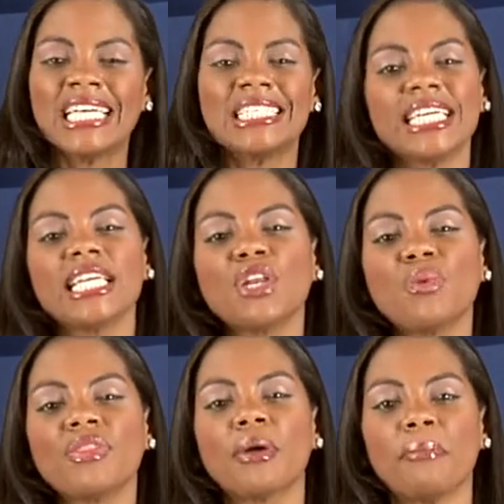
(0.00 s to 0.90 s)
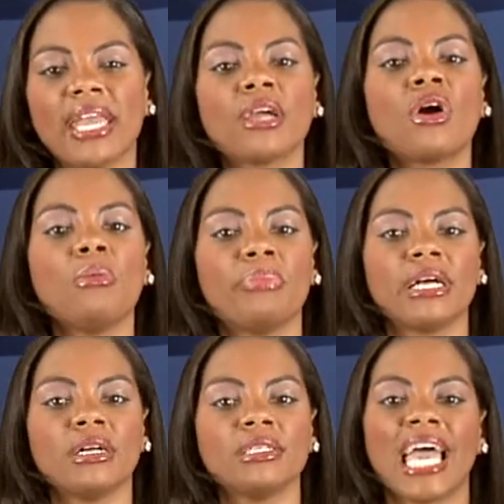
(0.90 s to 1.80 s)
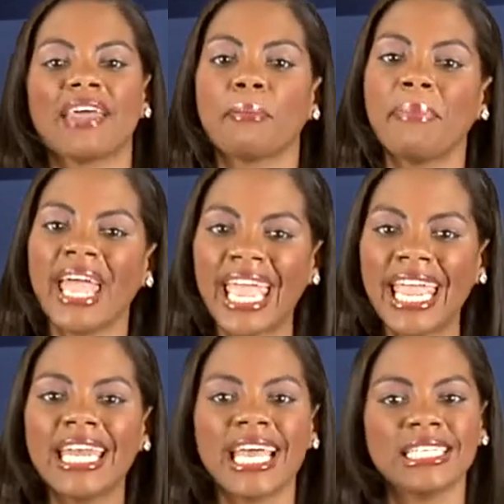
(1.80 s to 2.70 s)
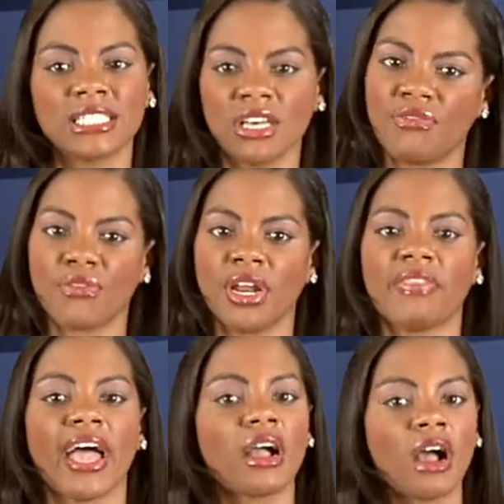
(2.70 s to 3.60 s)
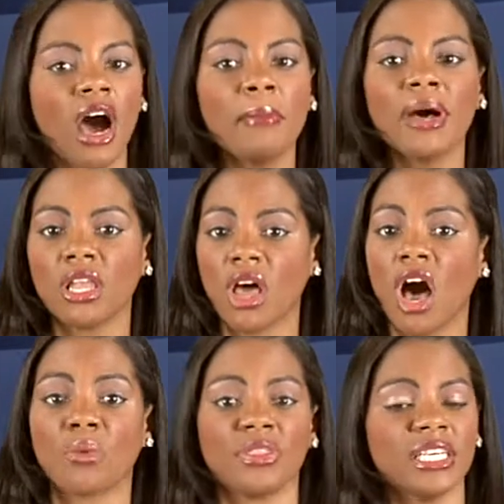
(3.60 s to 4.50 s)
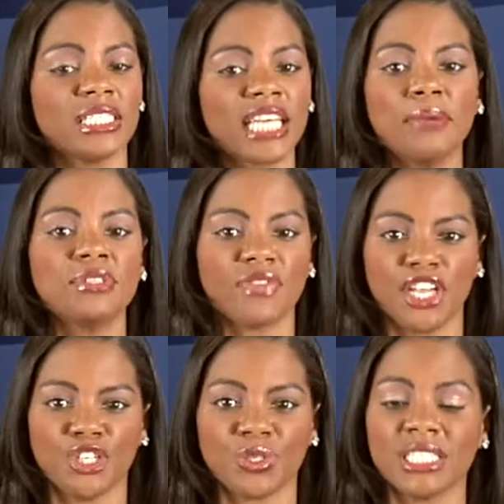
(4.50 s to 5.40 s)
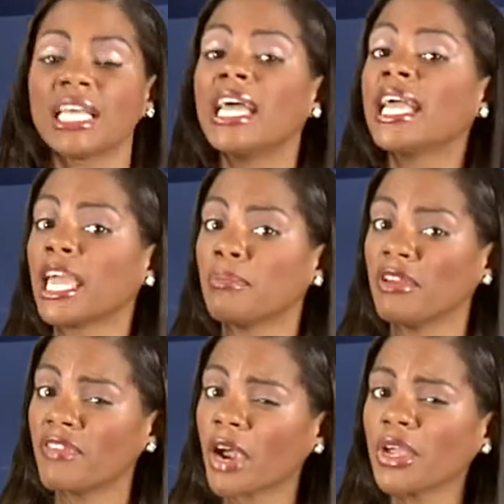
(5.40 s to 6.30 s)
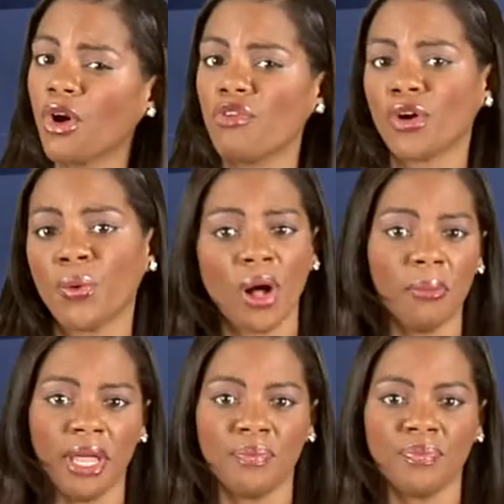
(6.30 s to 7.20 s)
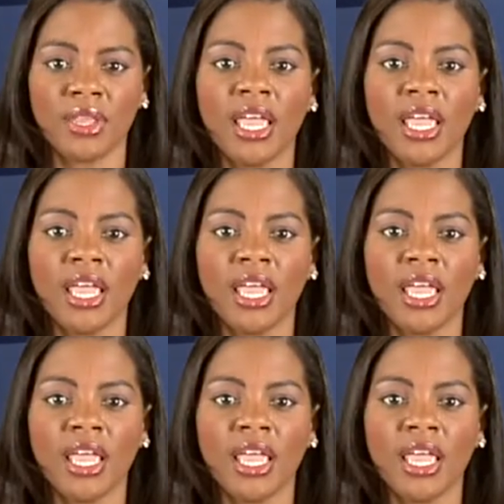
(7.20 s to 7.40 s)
Dealing with the medical bills and the pain and suffering that come along with these types of injuries can be very overwhelming.